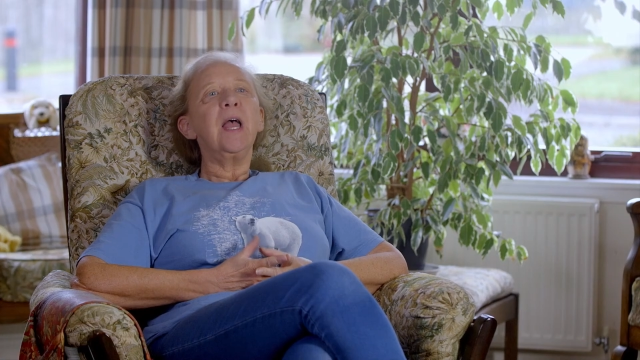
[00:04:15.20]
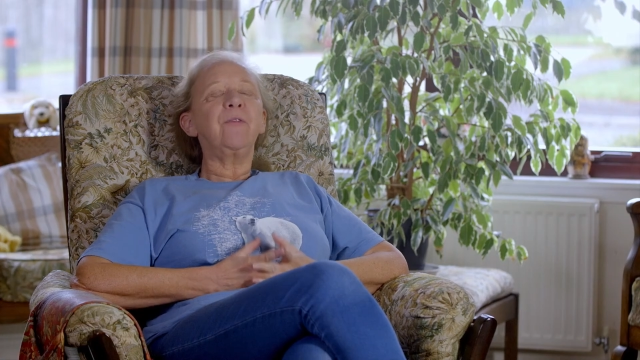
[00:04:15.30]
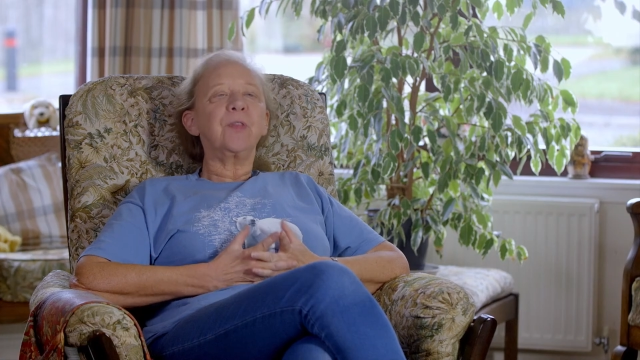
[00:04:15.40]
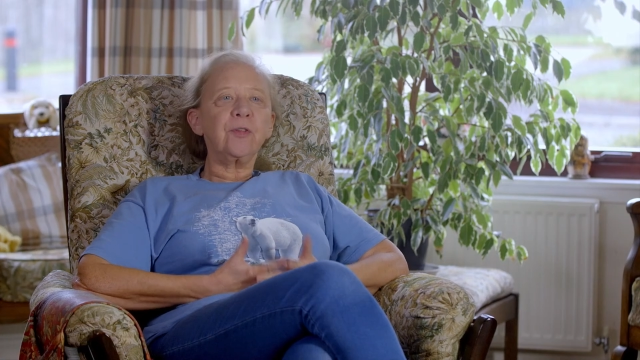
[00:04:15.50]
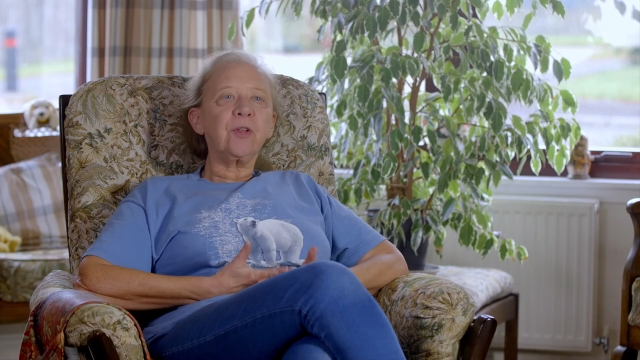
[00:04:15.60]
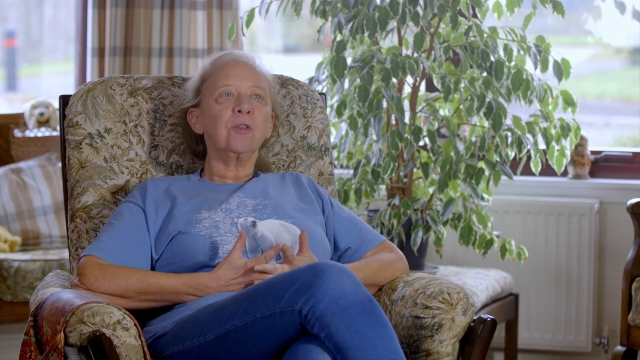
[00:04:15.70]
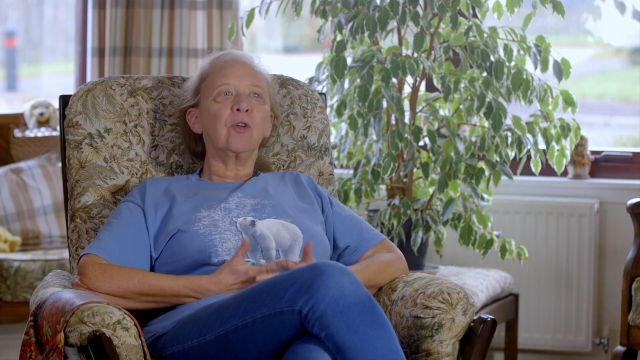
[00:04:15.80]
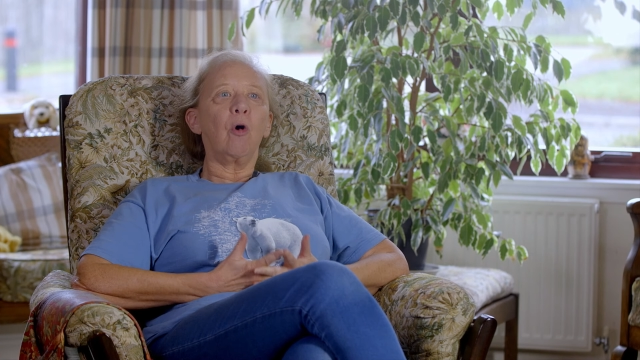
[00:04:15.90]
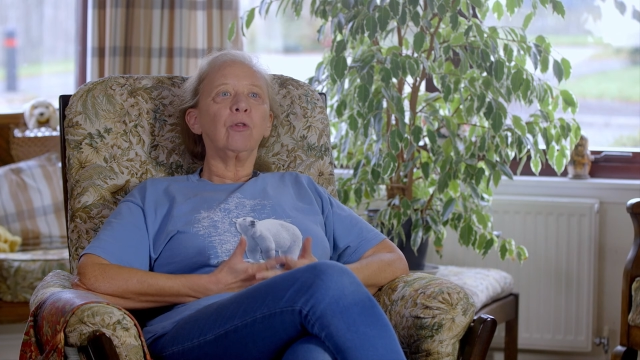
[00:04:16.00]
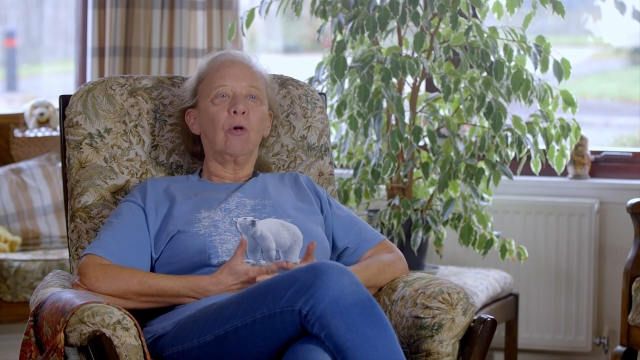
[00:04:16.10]
If this had
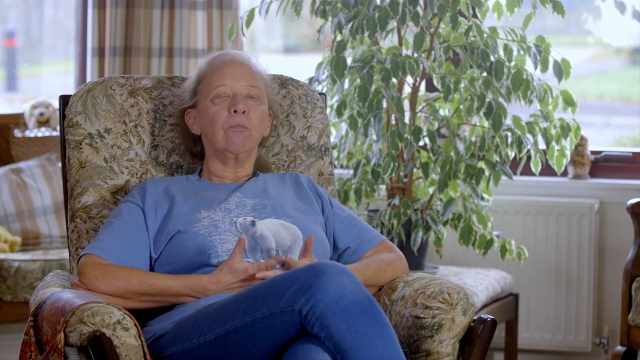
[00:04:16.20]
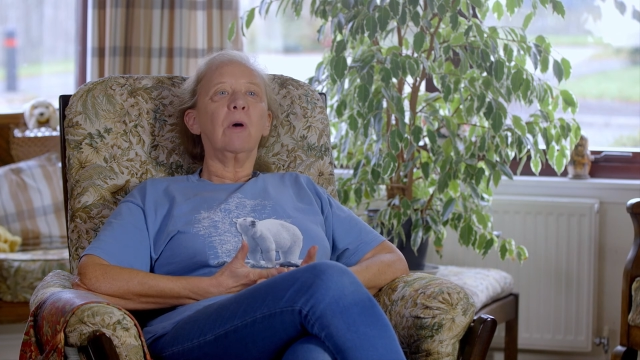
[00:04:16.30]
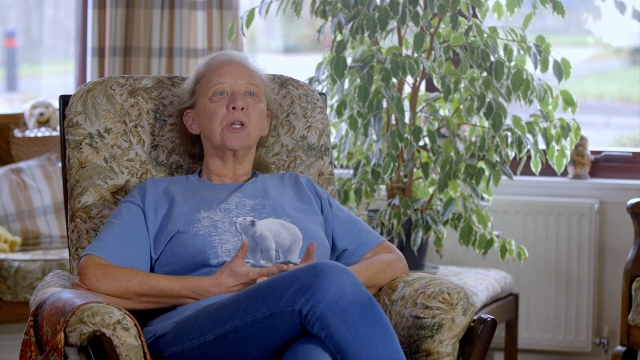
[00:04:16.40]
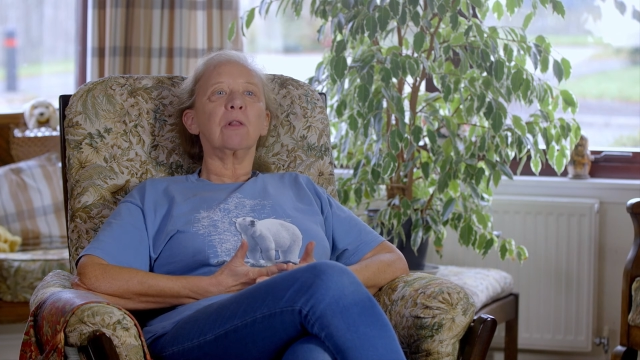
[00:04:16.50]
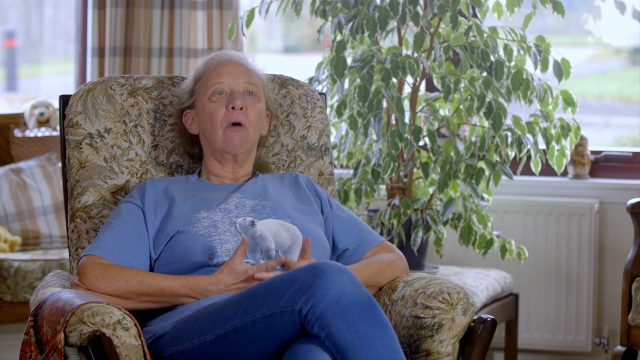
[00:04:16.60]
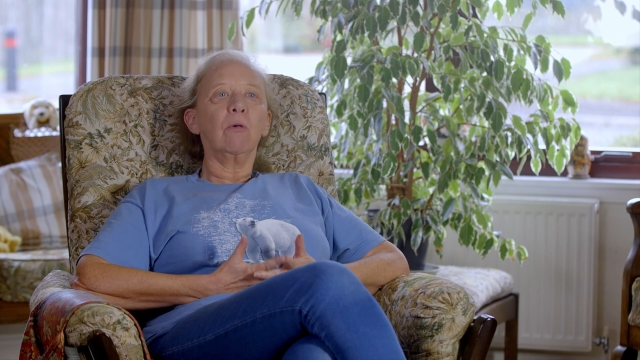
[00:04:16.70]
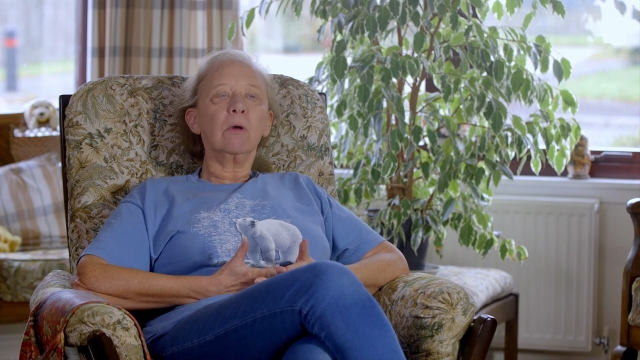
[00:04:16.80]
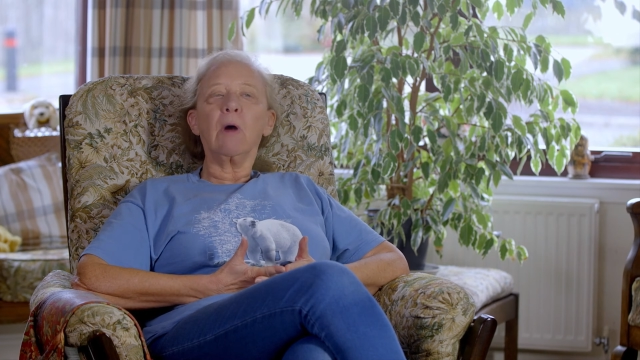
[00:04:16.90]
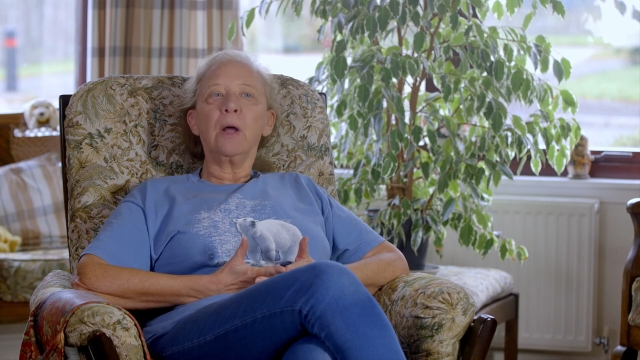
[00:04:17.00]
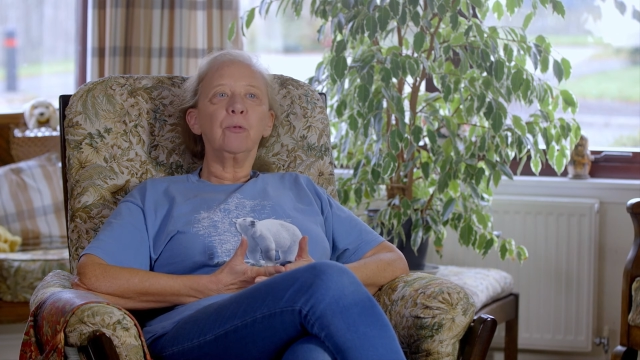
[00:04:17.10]
gone on much
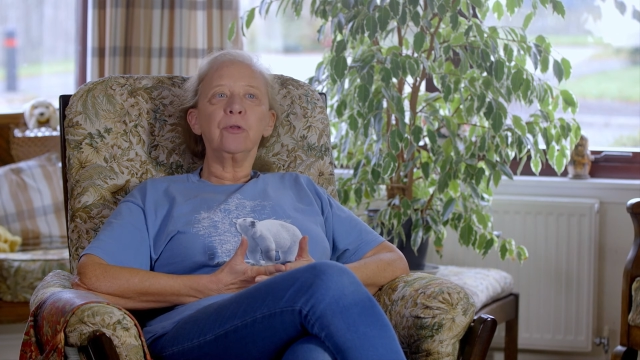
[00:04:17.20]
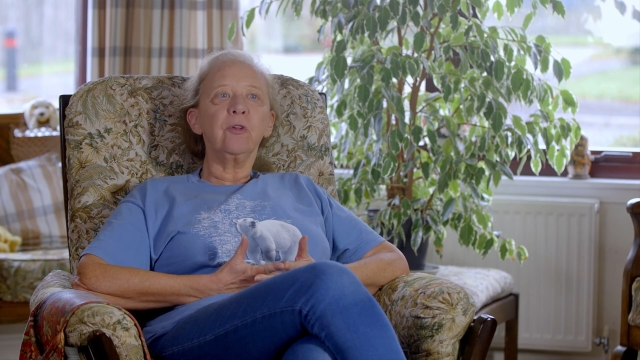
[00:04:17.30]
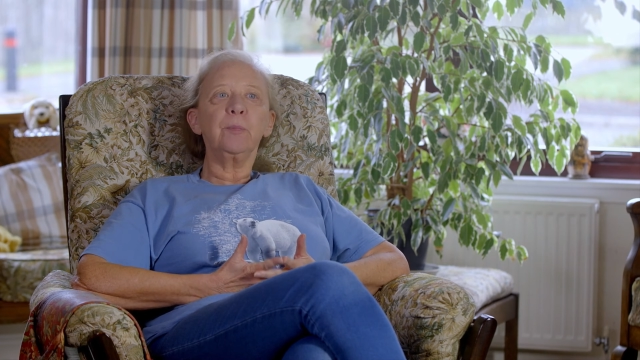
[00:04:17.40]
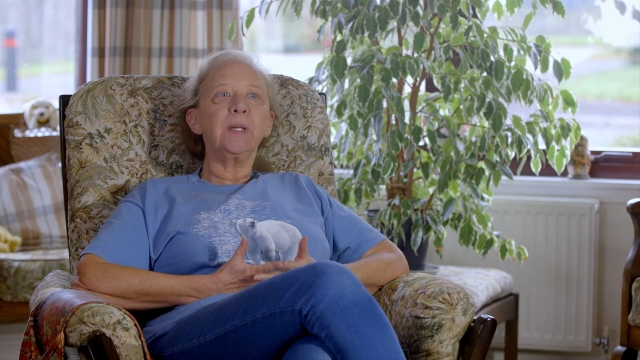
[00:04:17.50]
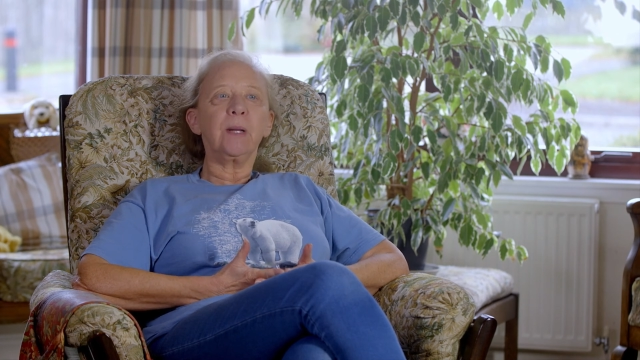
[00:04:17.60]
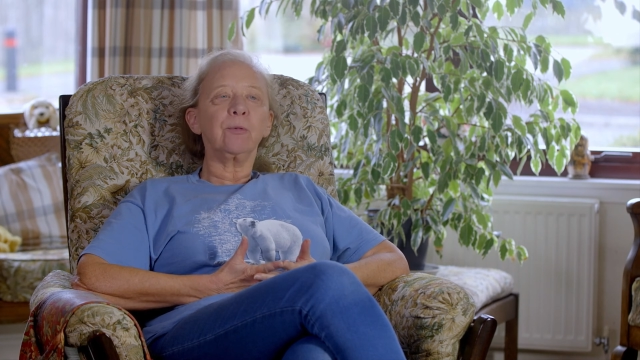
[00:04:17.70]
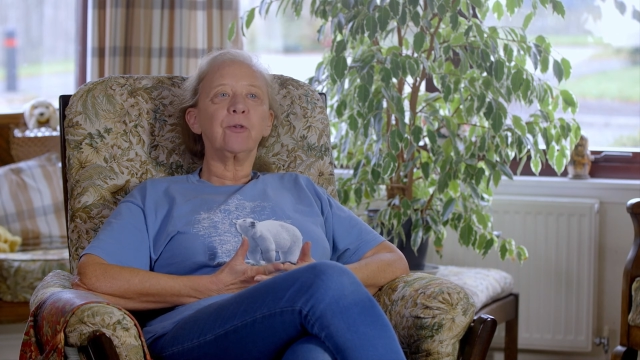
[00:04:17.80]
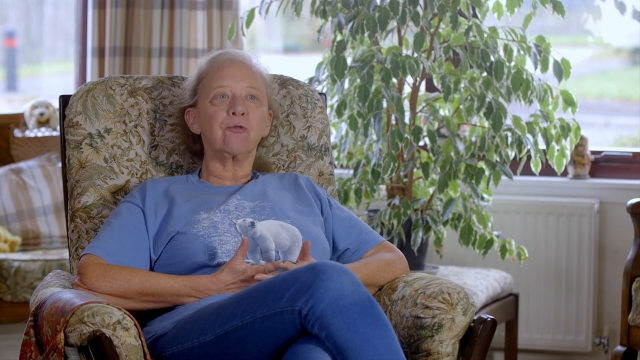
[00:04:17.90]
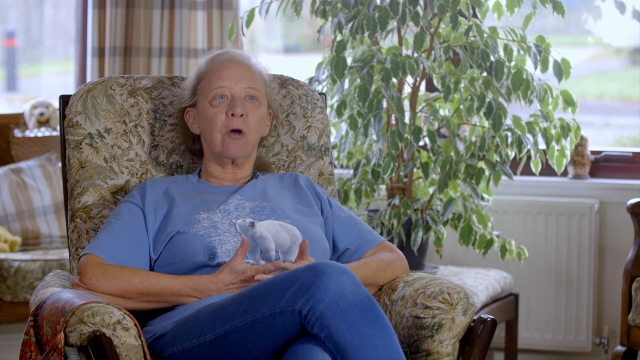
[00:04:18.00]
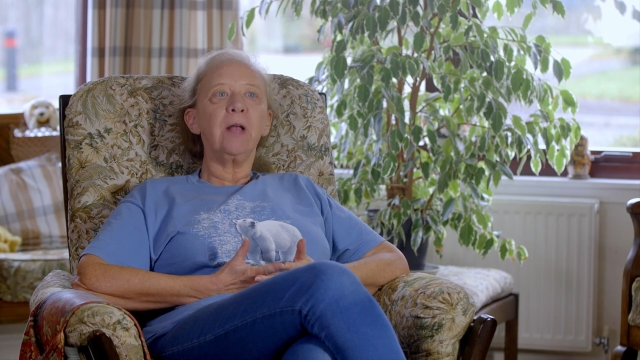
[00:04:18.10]
longer, I wouldn't have been able
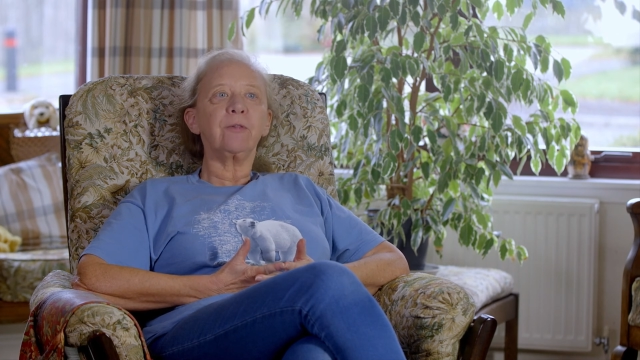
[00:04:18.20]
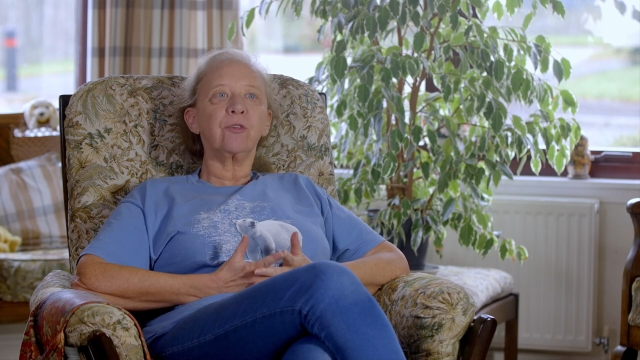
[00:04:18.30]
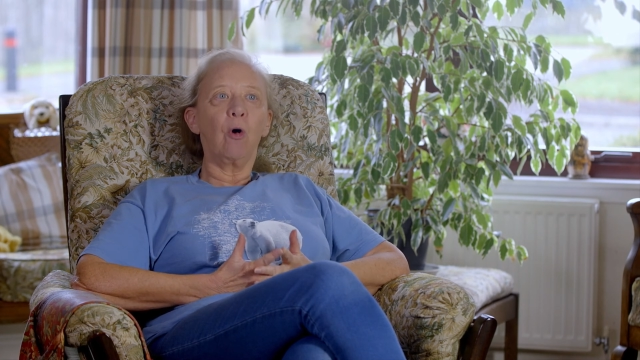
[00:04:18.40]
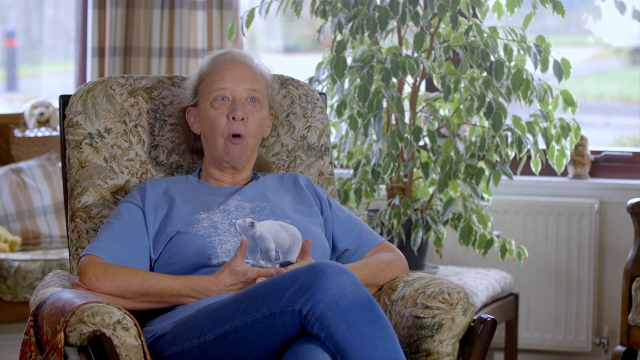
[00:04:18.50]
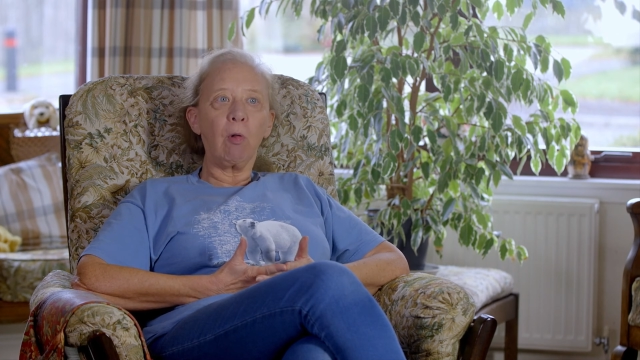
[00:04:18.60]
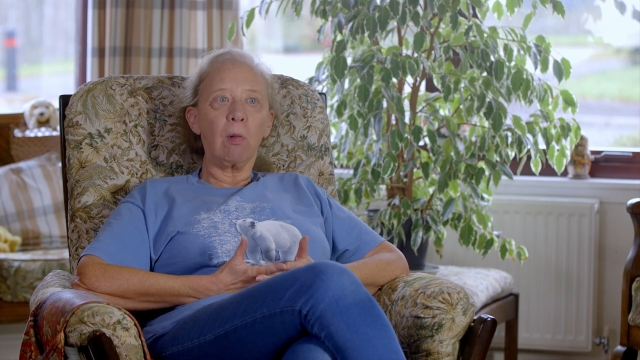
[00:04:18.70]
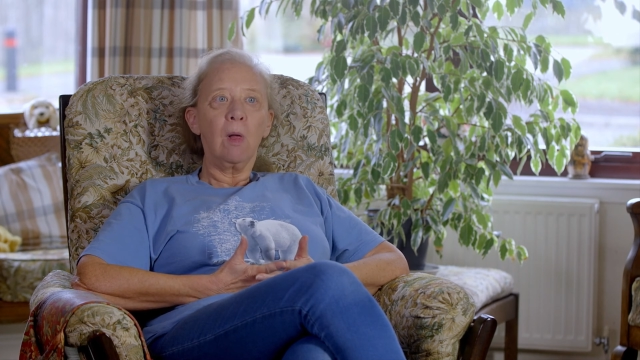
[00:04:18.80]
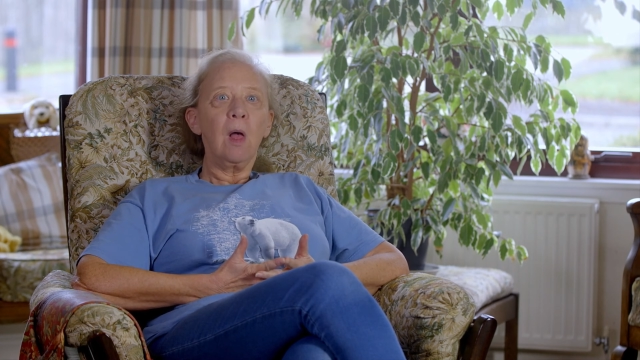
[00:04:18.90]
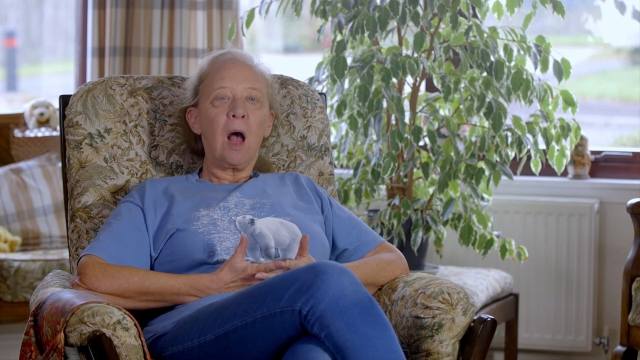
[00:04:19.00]
to drive at all.